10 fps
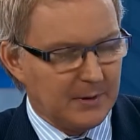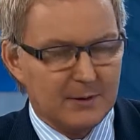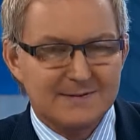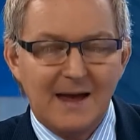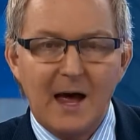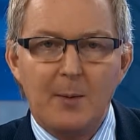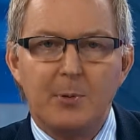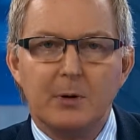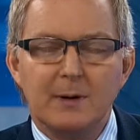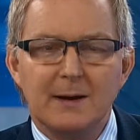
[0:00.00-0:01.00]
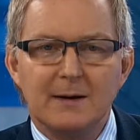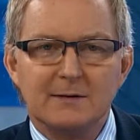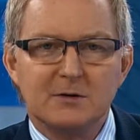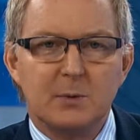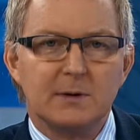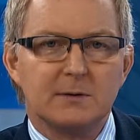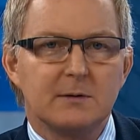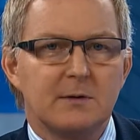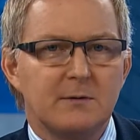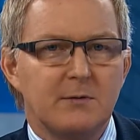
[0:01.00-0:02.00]
is Apple, and I just wanted to,
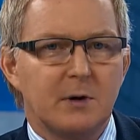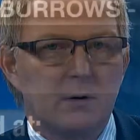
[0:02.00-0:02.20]
if you could